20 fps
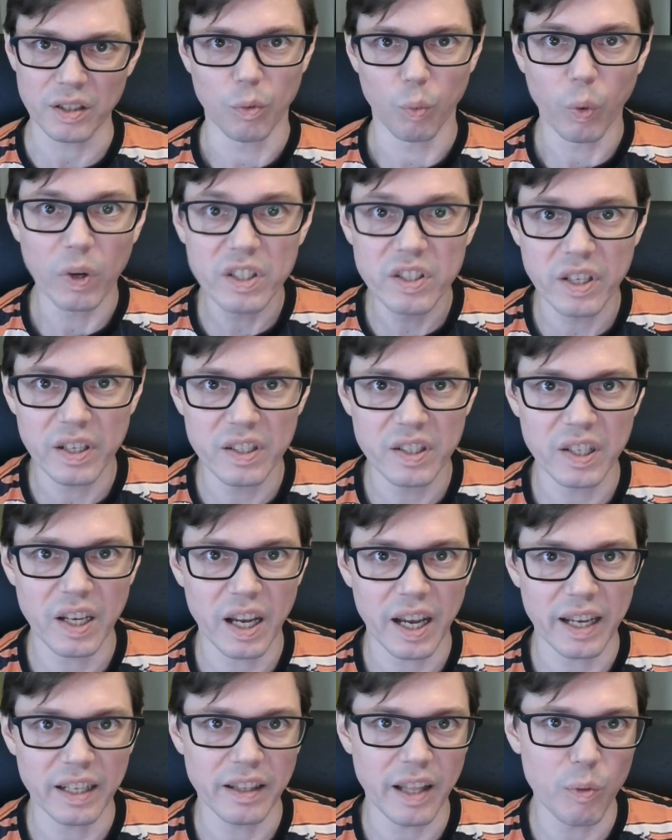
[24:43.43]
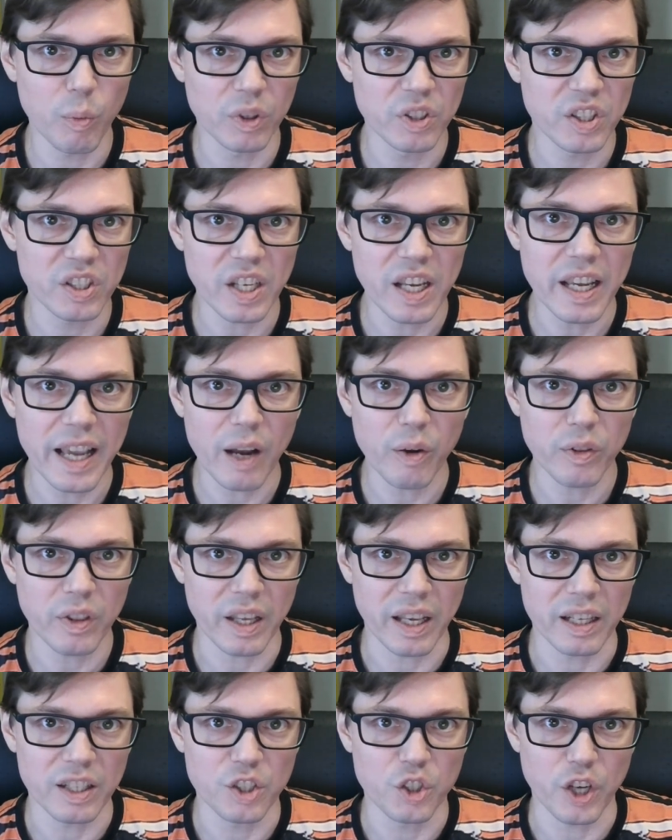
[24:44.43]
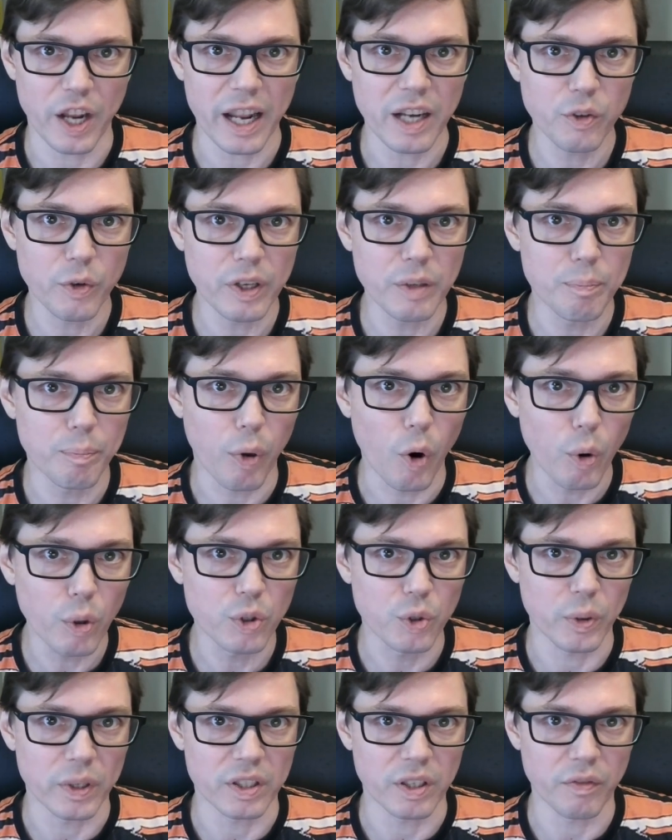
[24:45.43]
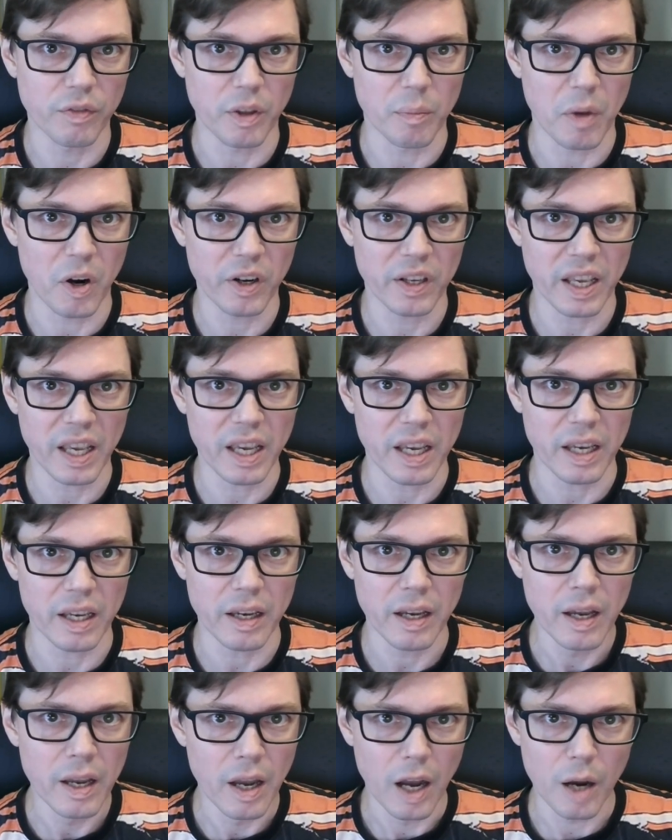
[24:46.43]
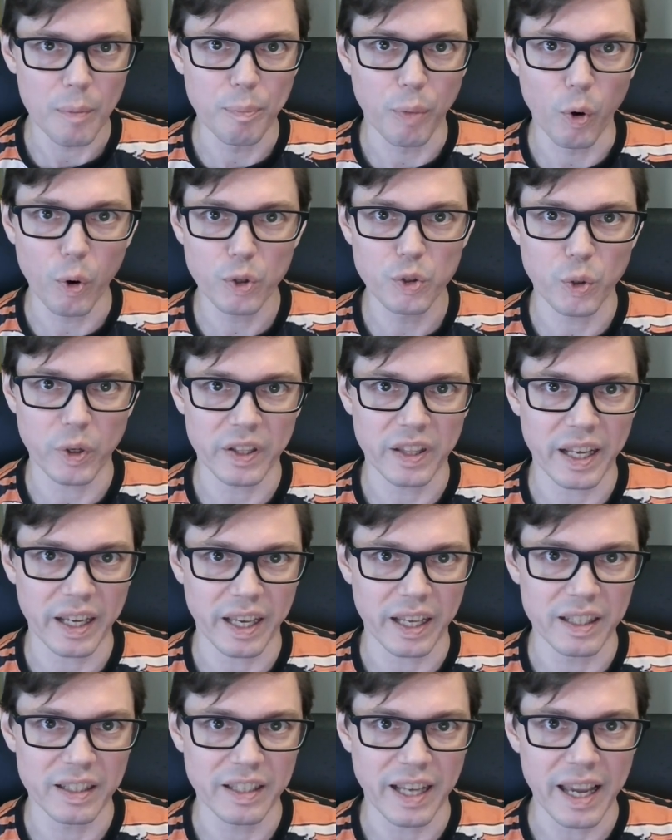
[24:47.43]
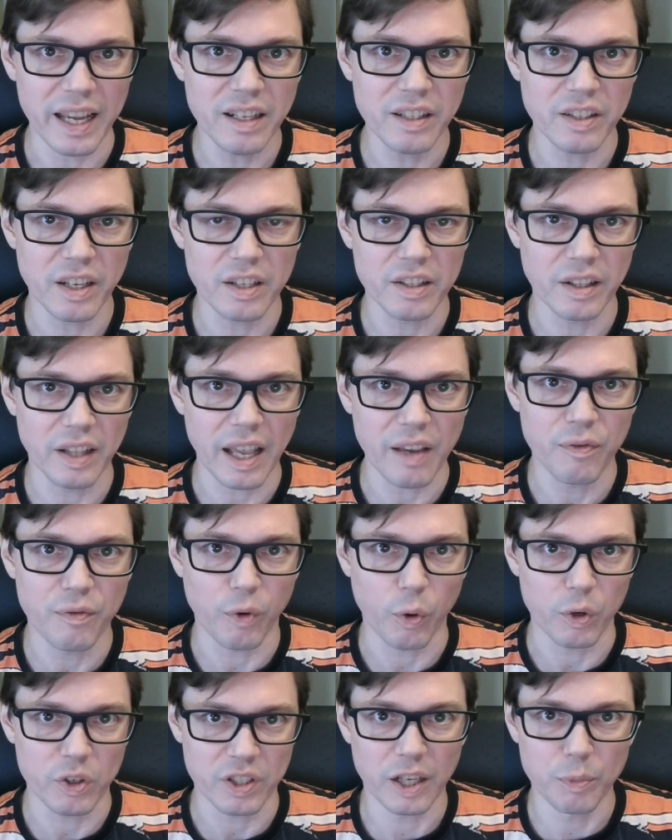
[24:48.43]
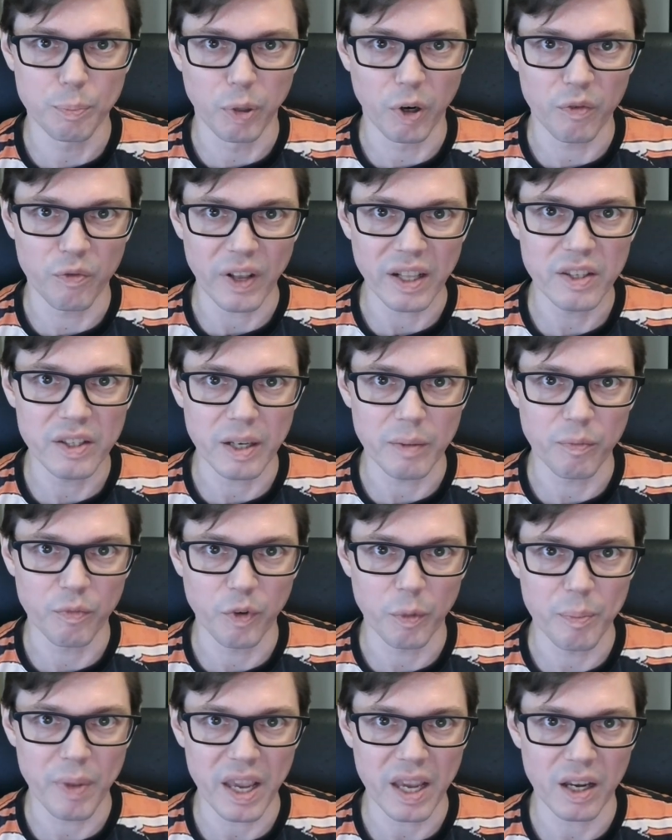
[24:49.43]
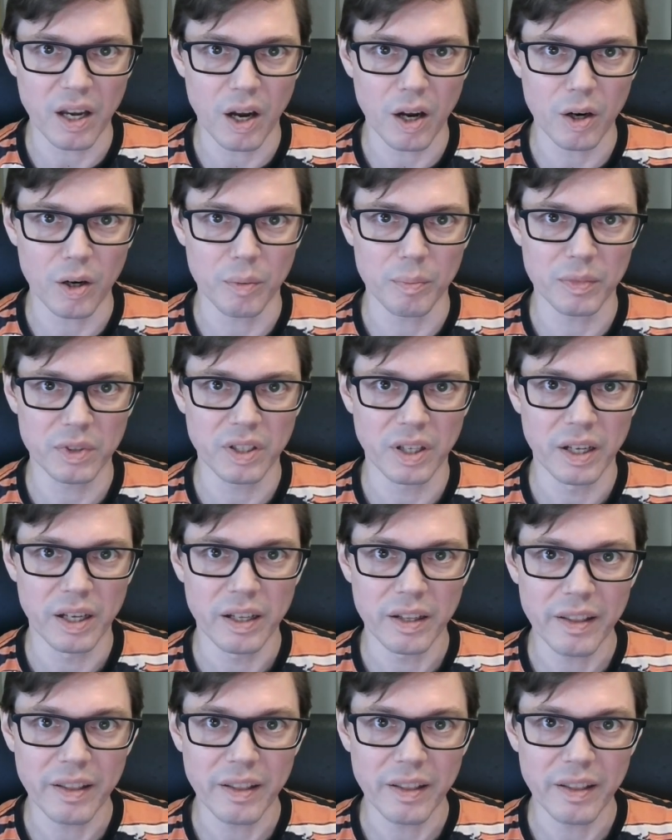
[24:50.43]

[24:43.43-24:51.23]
Once inside, they will seek out the enchanted portrait of the Marquis, a portrait that contains his life force and prevents him from being harmed.